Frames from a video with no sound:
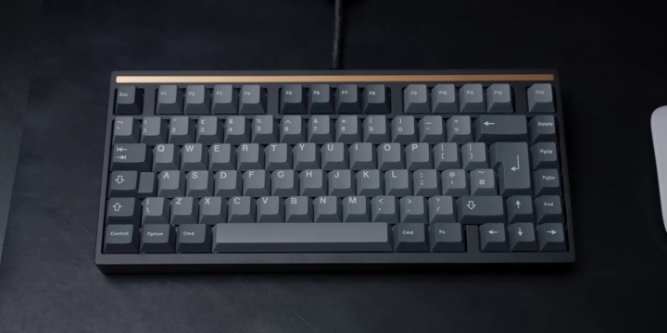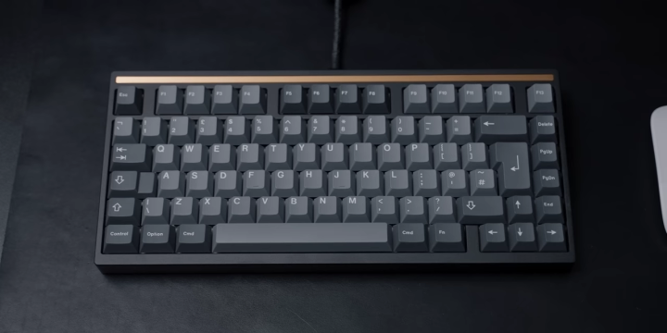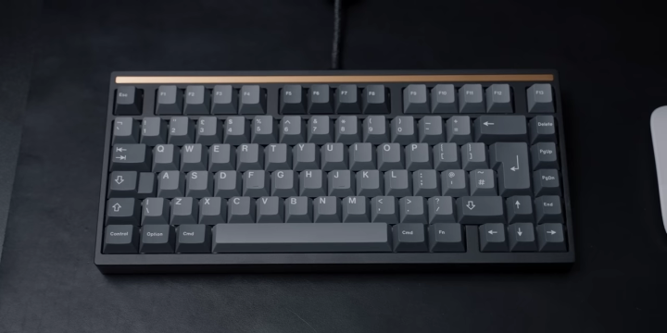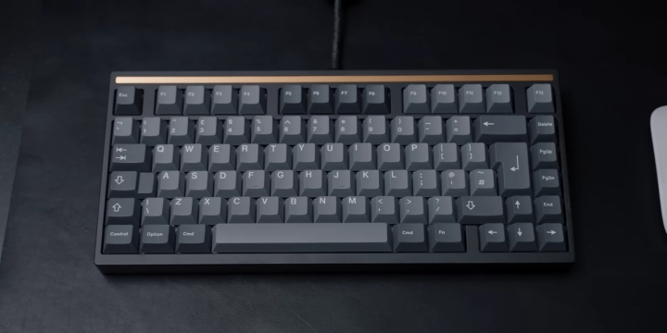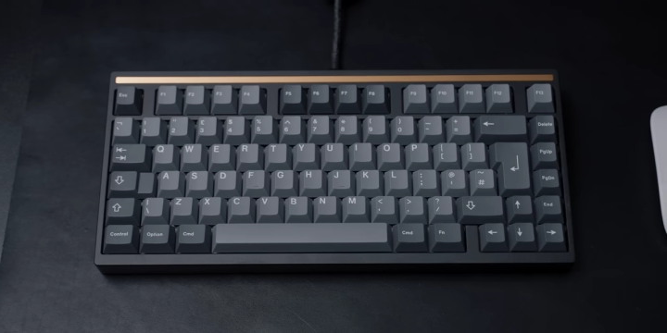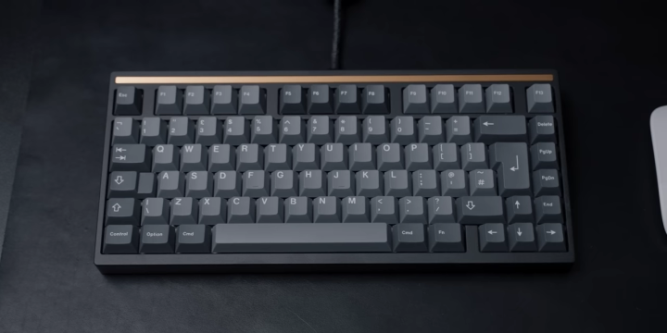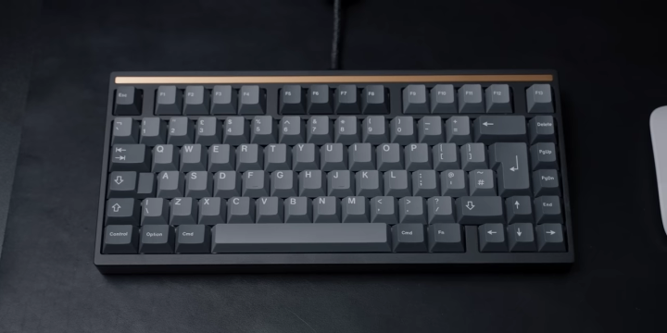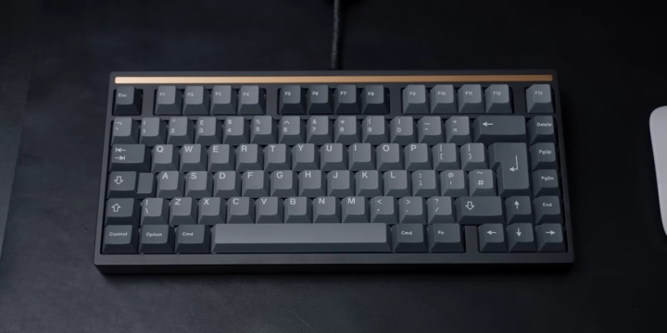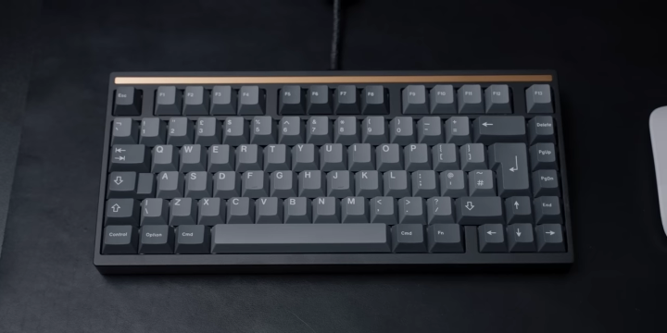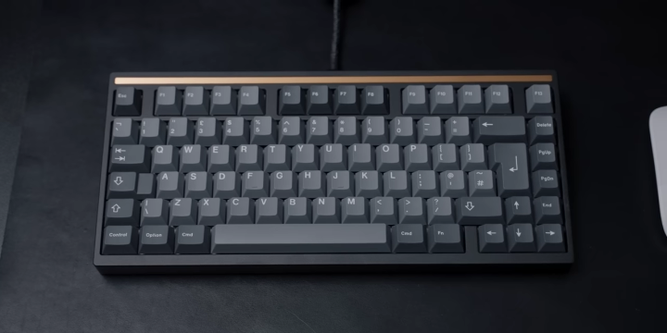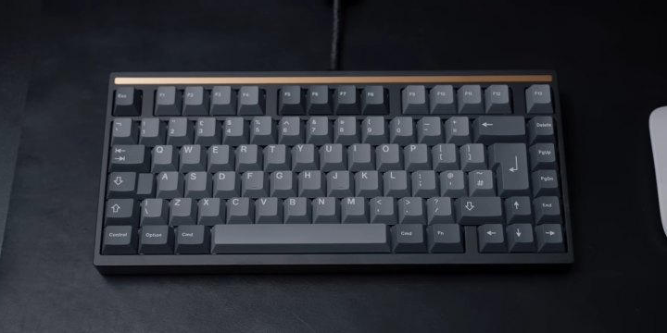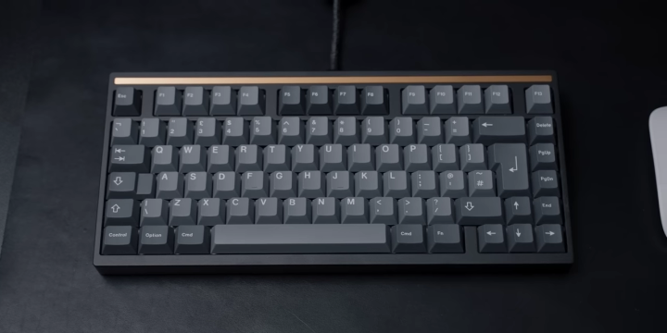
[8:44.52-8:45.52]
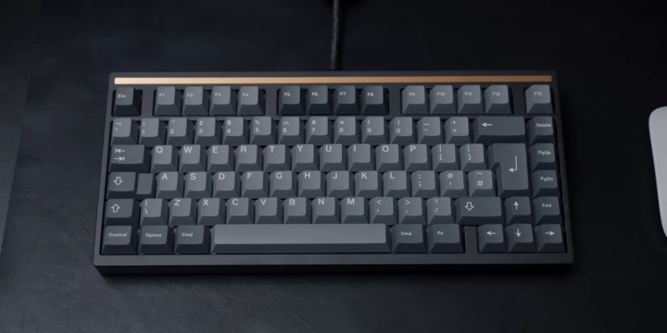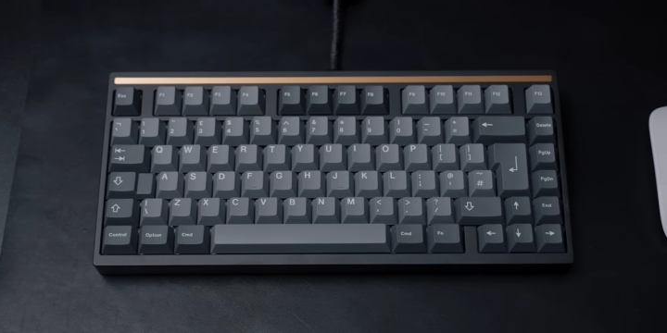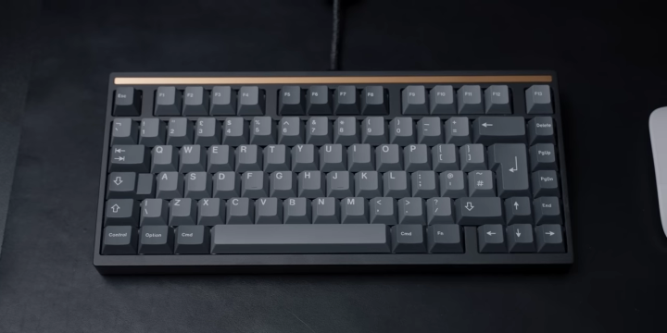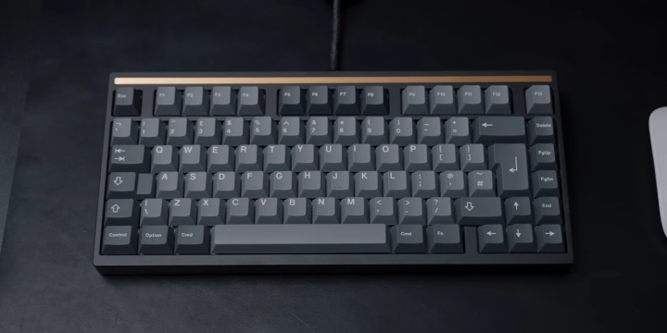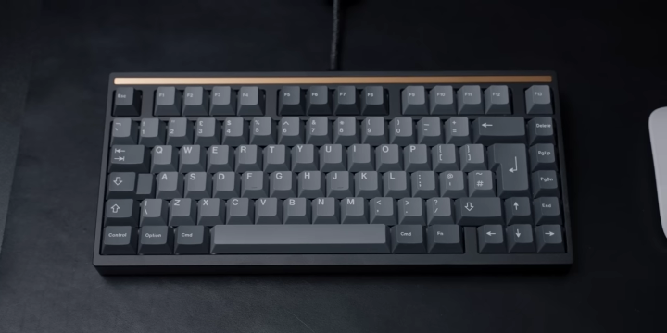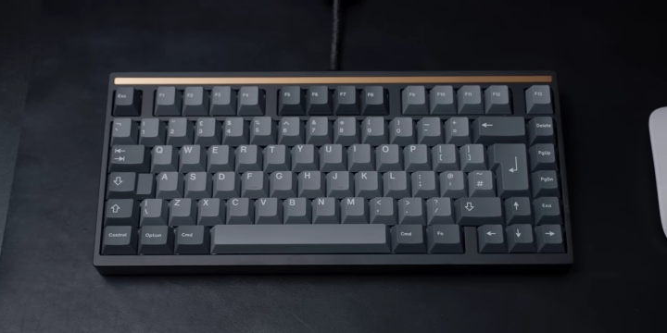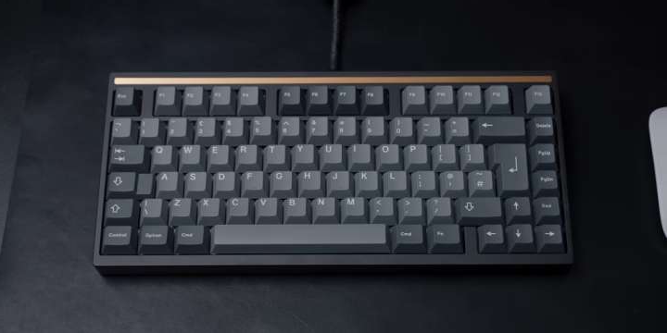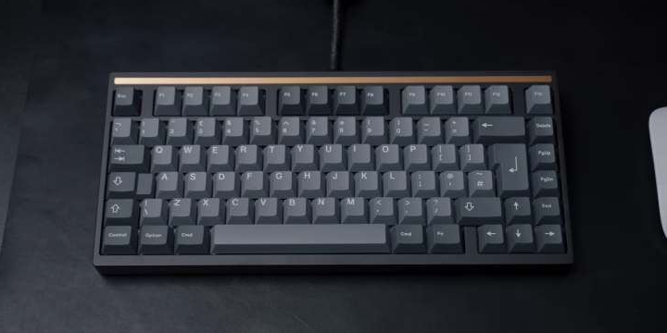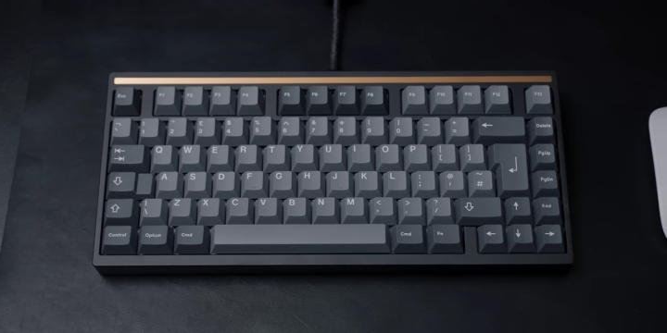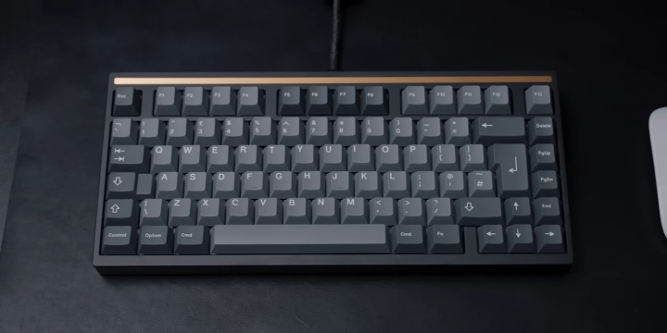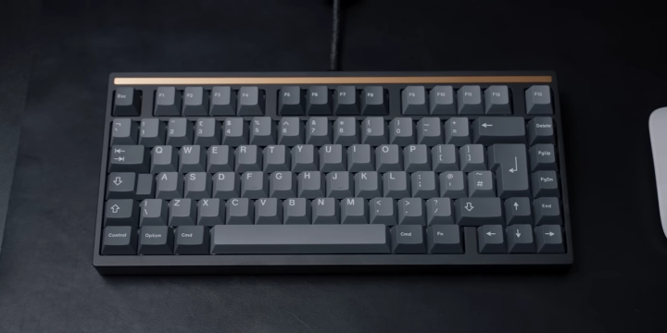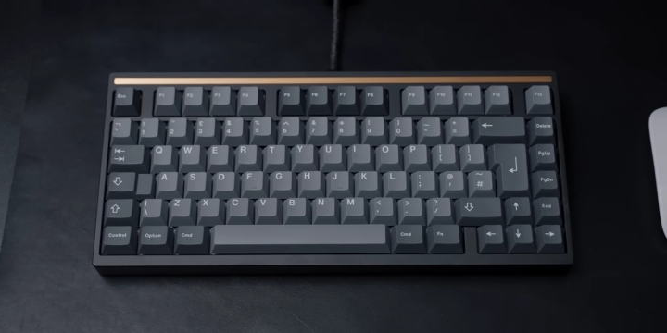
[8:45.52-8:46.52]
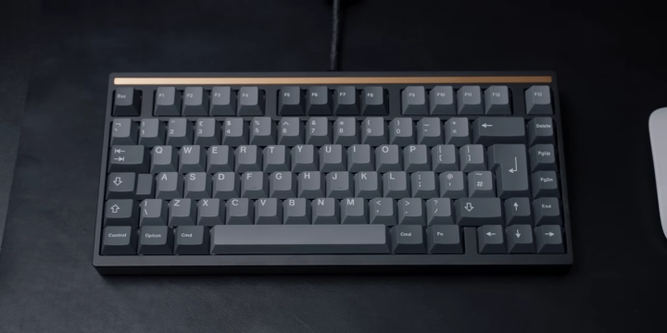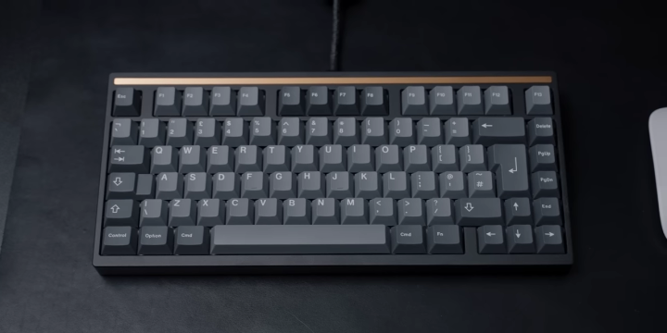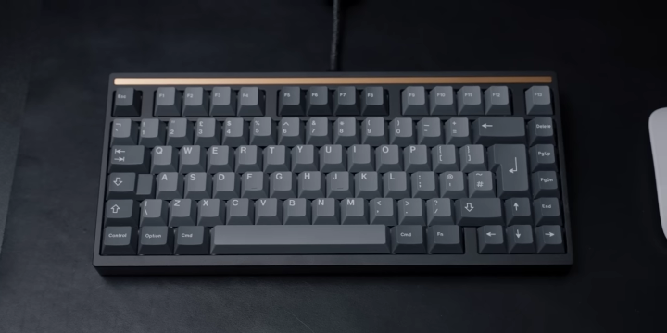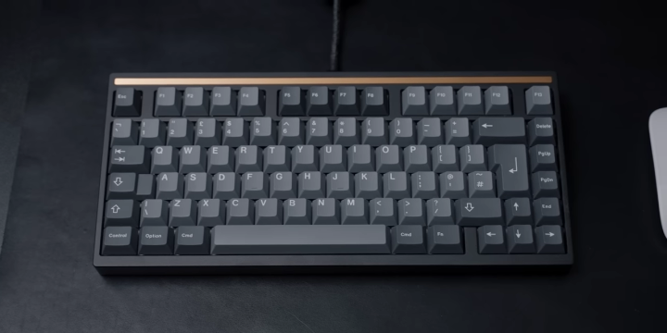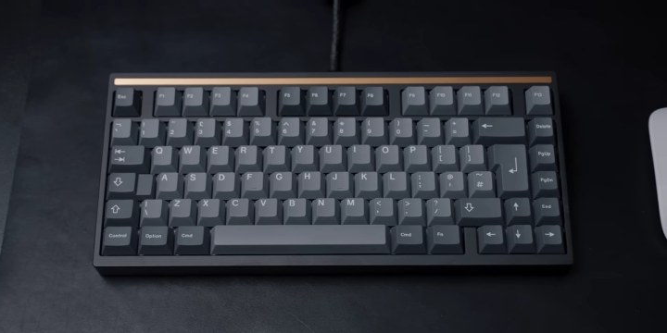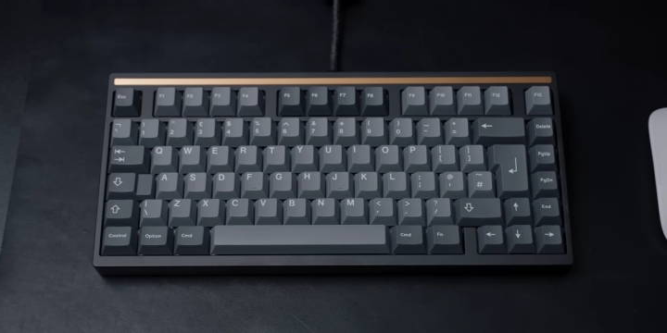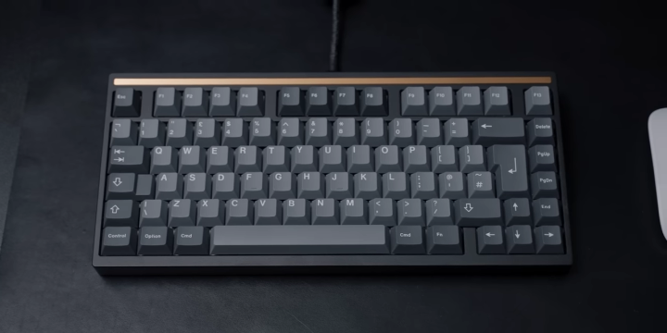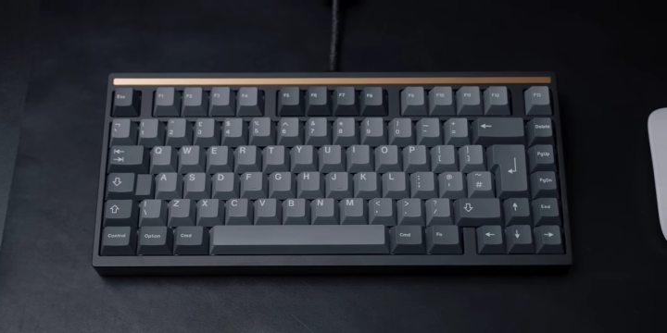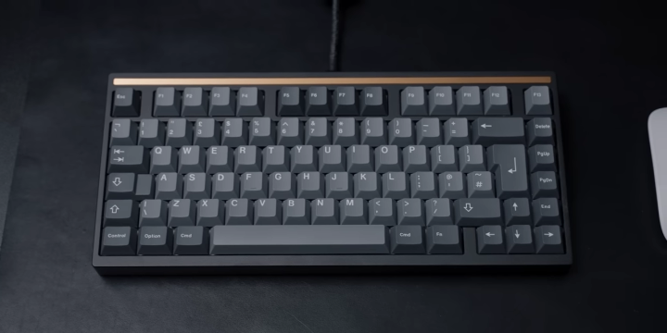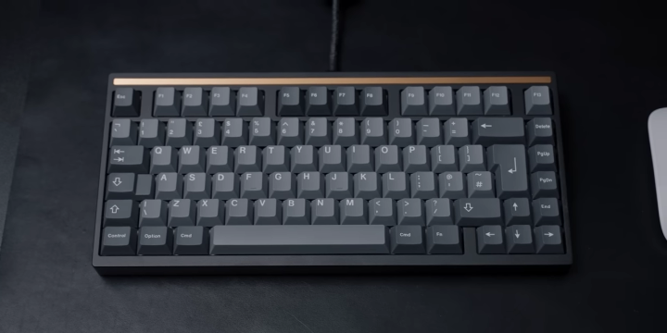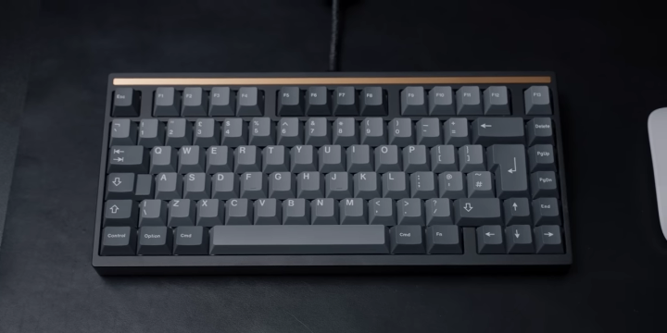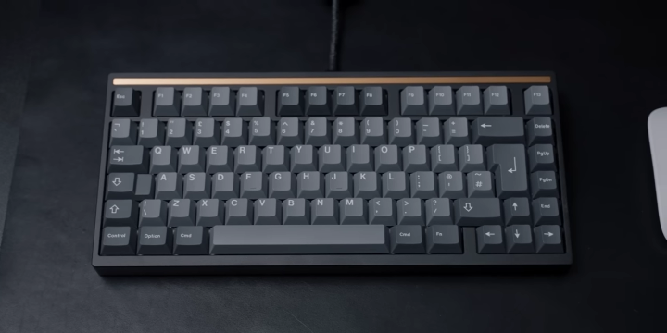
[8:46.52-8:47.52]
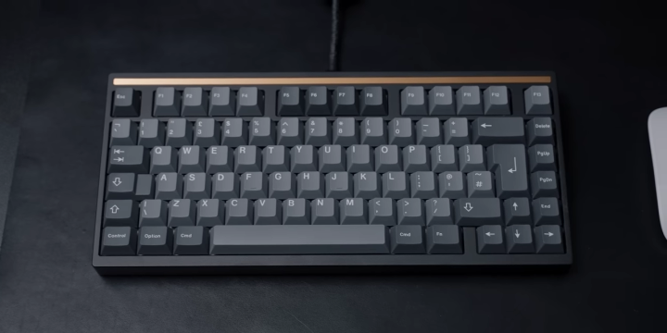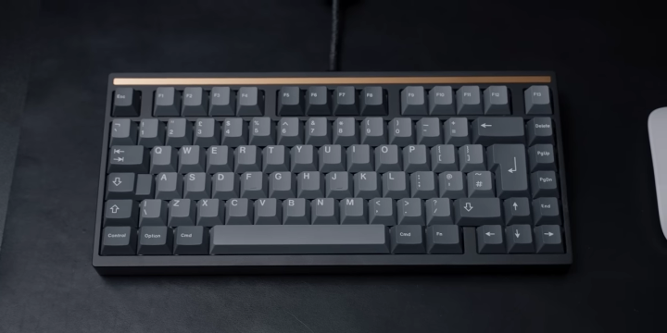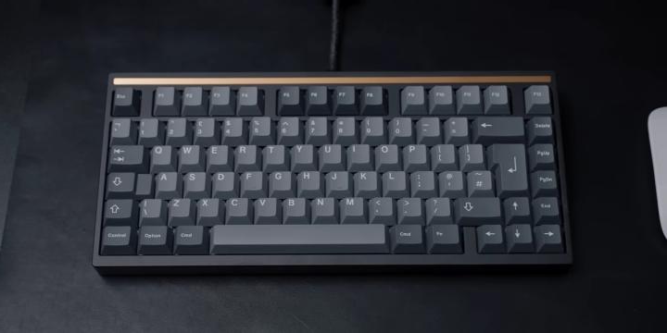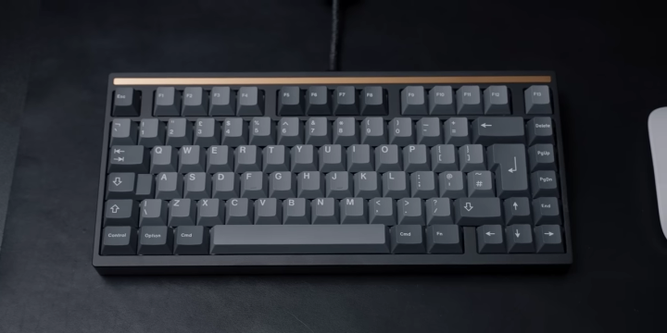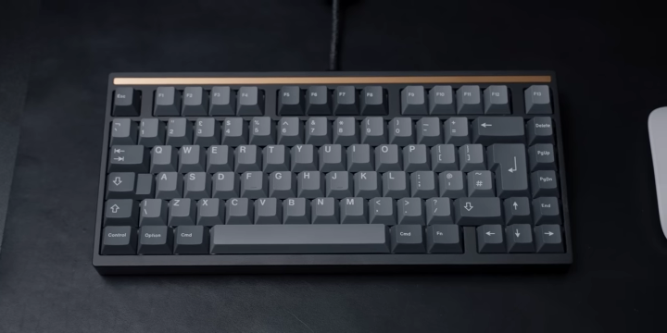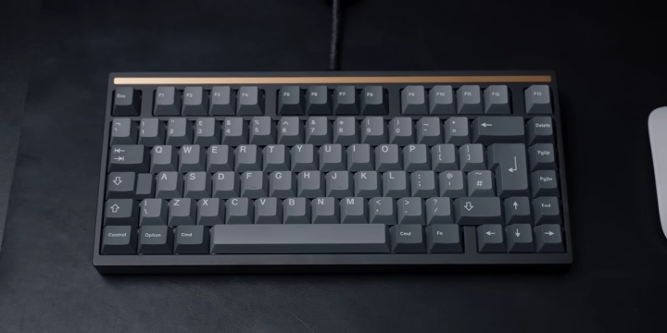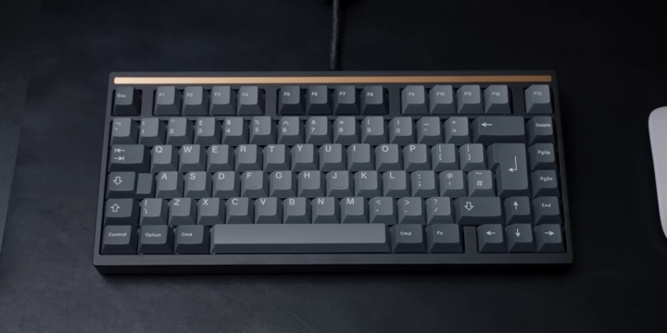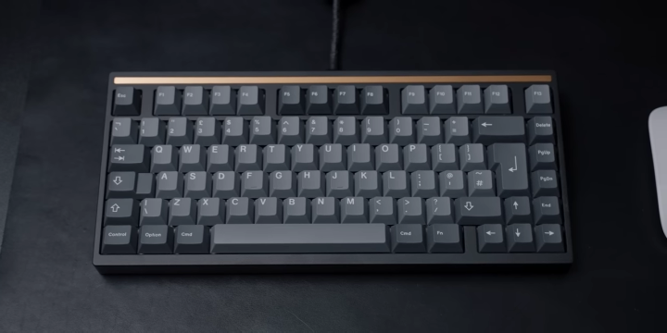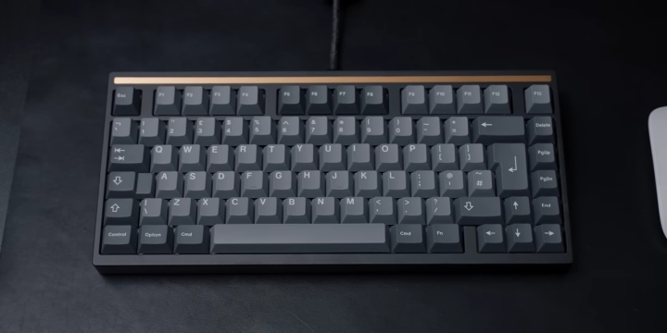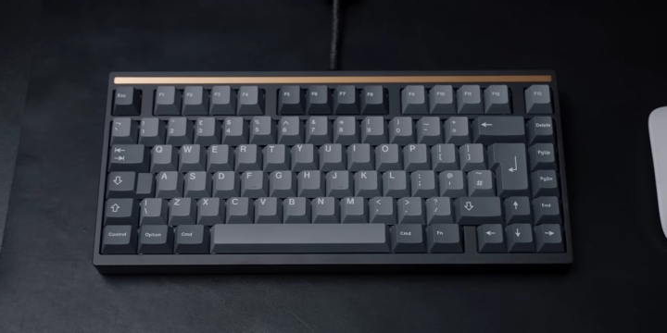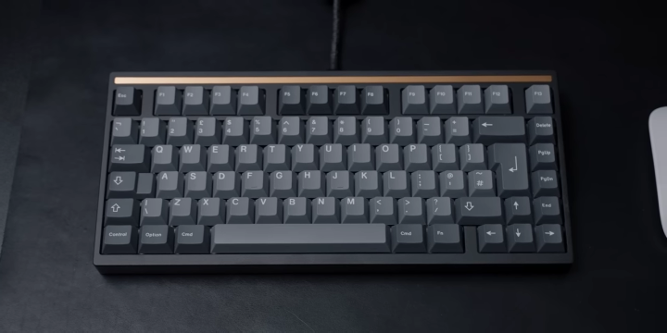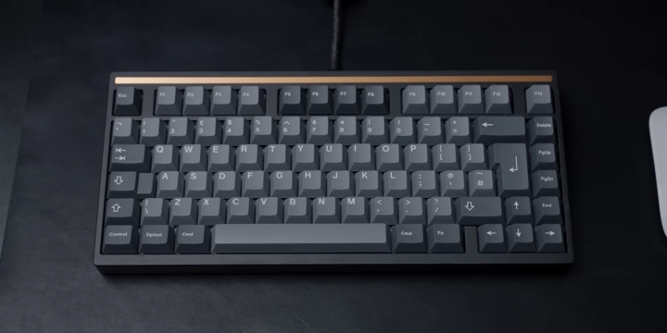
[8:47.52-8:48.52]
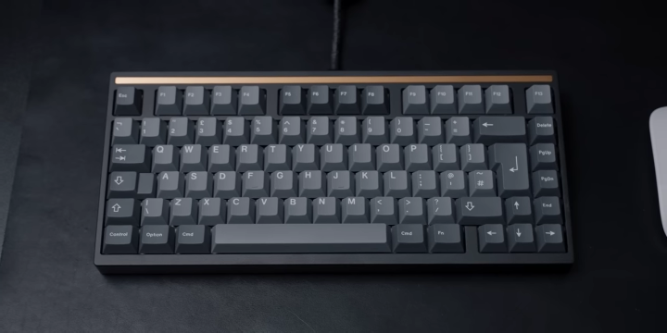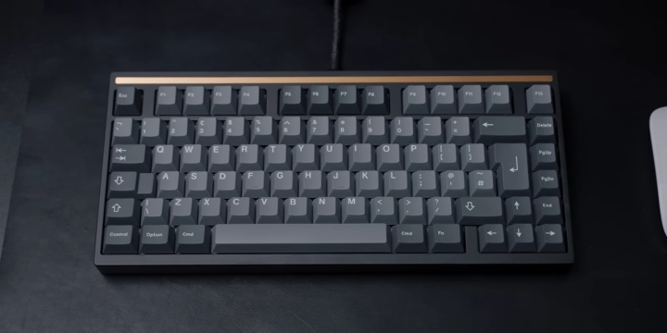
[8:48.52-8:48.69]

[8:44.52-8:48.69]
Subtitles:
No face is visible, so there are no lips to read.